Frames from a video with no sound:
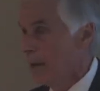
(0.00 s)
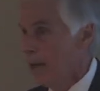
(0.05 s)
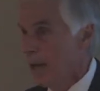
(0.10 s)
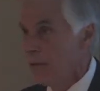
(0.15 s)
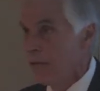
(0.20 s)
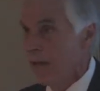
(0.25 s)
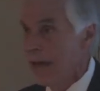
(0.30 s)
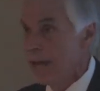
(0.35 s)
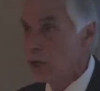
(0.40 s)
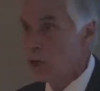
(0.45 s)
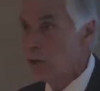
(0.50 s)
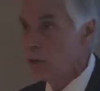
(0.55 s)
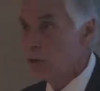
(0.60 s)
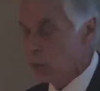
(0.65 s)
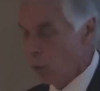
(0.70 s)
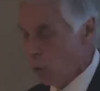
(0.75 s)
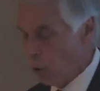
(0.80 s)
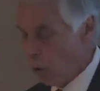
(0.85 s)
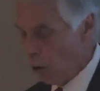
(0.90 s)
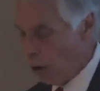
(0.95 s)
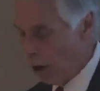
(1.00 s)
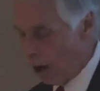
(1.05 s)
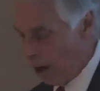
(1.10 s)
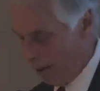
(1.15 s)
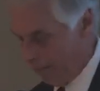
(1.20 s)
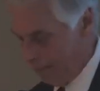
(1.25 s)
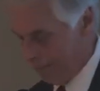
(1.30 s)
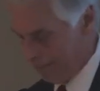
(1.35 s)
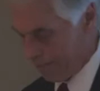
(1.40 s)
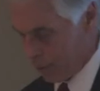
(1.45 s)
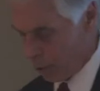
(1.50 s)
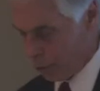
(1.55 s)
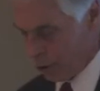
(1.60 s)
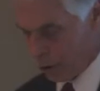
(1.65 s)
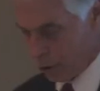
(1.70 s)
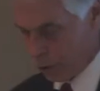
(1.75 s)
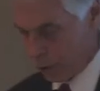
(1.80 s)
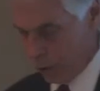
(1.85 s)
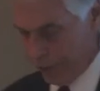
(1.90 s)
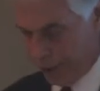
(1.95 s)
Thank you to all who
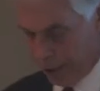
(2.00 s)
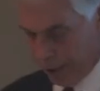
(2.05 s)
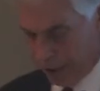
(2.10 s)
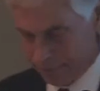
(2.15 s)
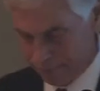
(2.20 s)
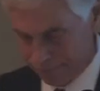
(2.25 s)
contributed.